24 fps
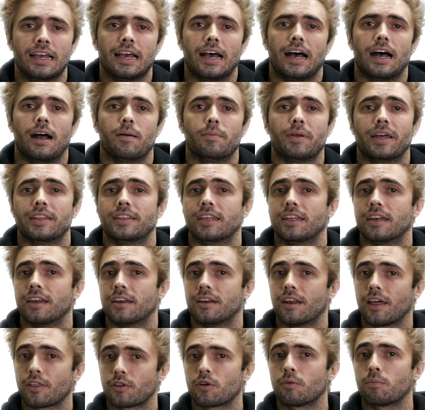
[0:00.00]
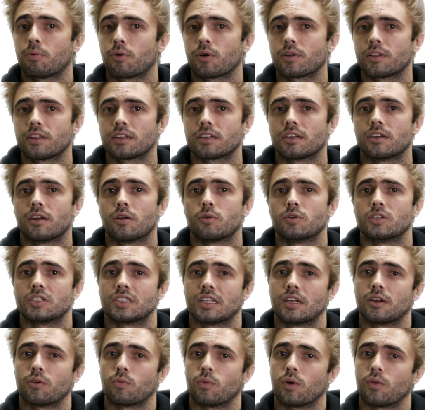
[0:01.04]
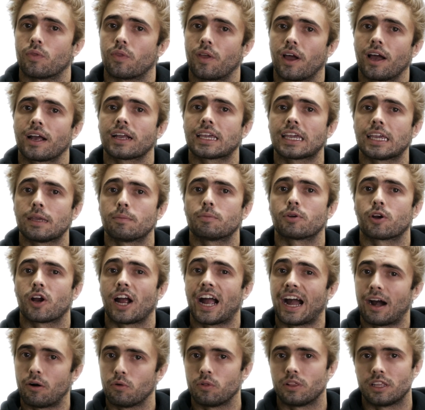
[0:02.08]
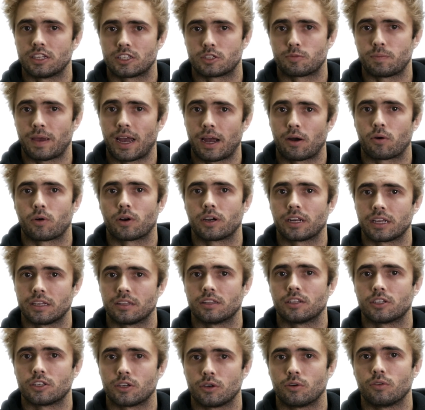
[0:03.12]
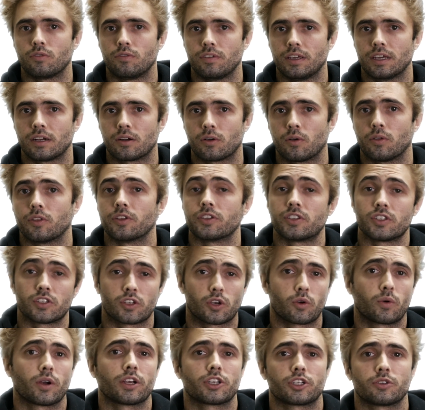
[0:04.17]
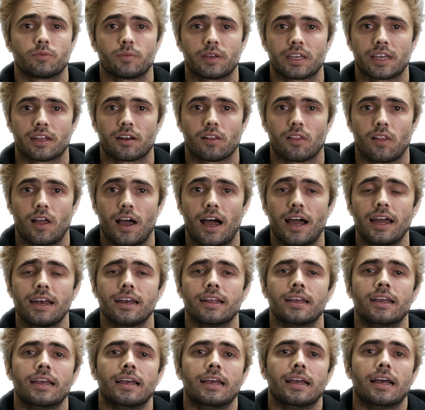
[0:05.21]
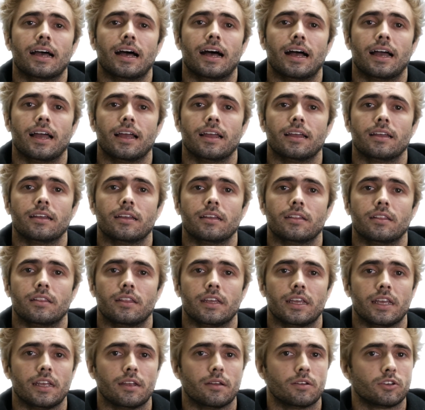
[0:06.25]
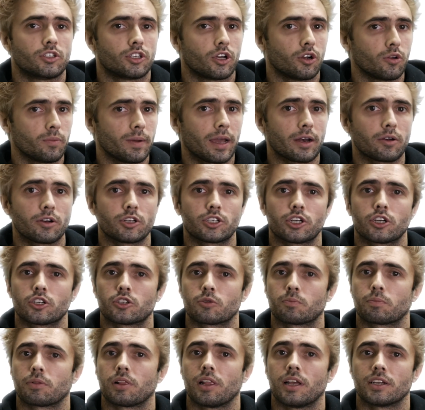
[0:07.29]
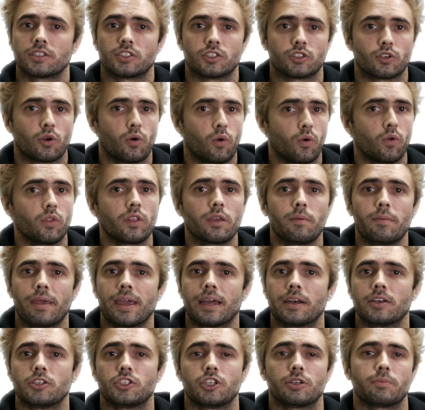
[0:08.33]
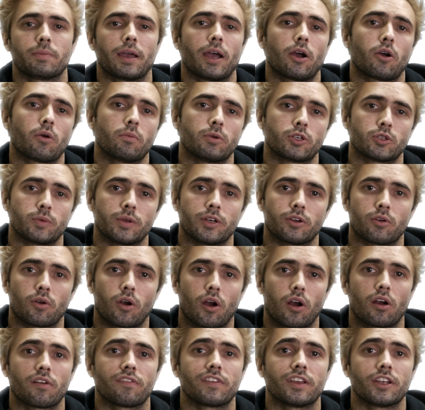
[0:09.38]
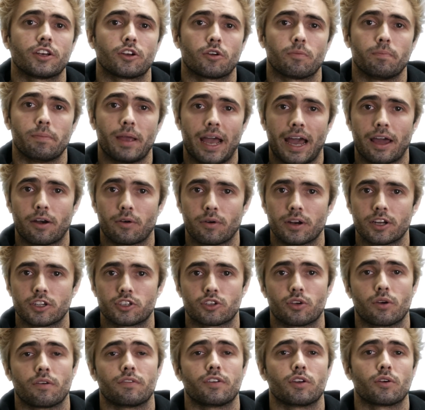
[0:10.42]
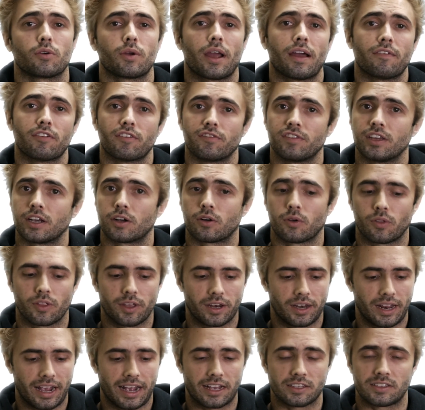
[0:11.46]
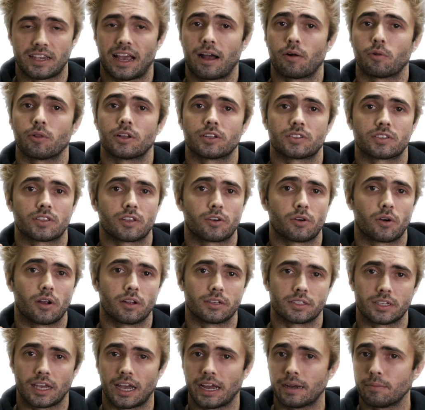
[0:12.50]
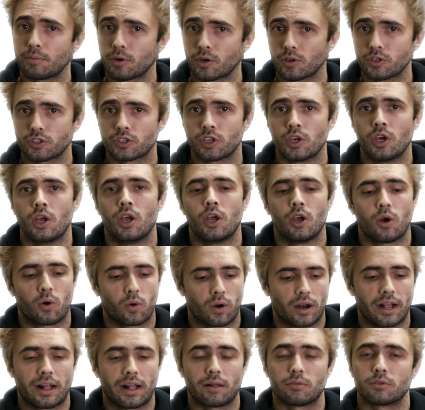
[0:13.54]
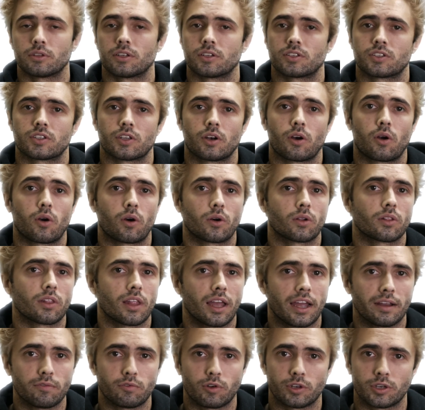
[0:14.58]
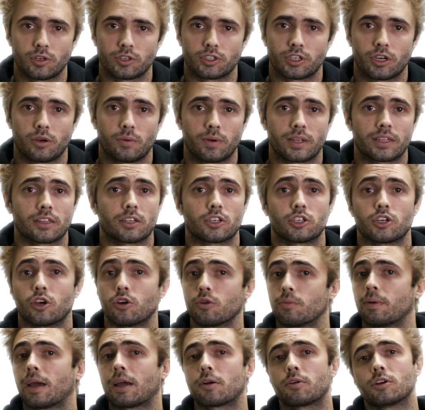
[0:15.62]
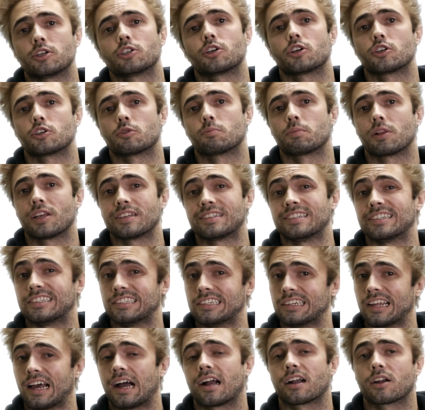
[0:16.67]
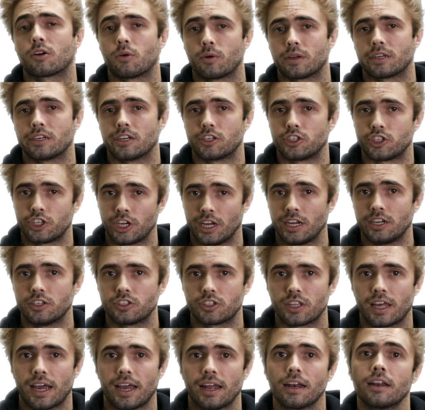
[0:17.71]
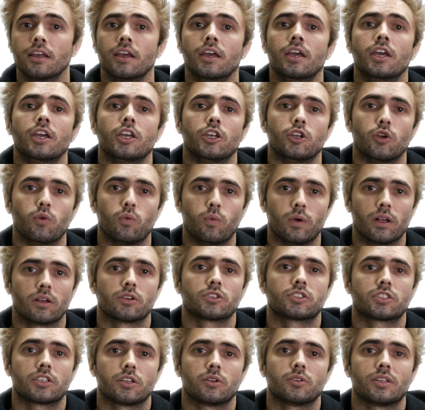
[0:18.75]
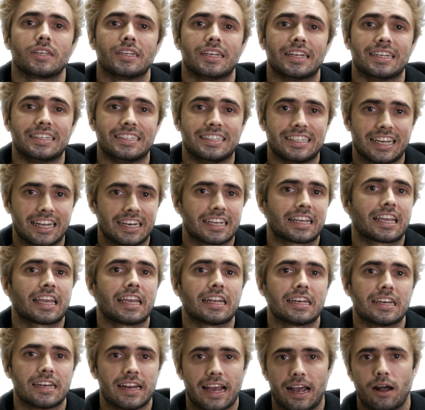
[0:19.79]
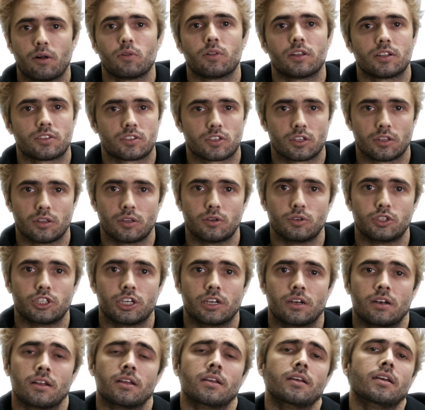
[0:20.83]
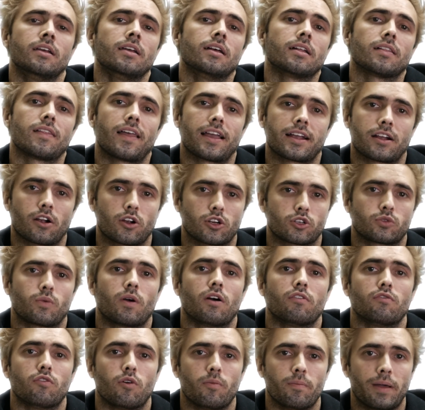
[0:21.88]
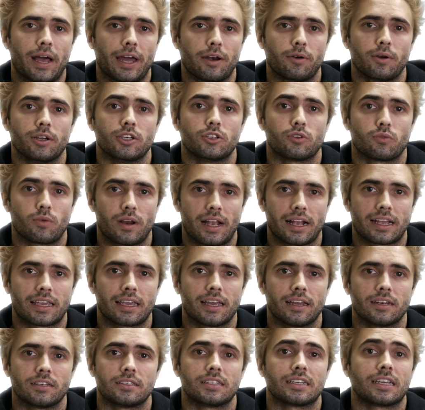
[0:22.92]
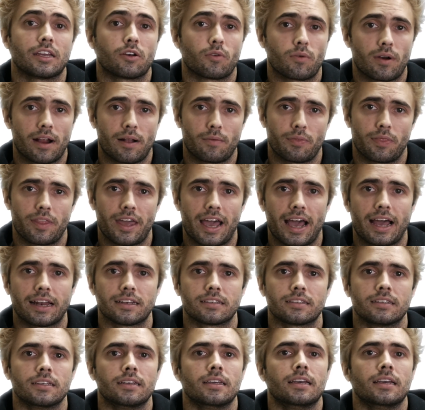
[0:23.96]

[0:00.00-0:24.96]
And then another important thing to note is that it will not keep your outlets powered in the towed vehicle. This is a question we get a lot. The Towed Battery Charger Plus is only managing power between your RV and your battery. So if you have a vehicle that has outlets that are on timers or outlets that aren't live while you're towing, the Towed Battery Charger Plus is not going to change that. You will still need a dedicated outlet solution like our 12-volt battery direct kit to get around that.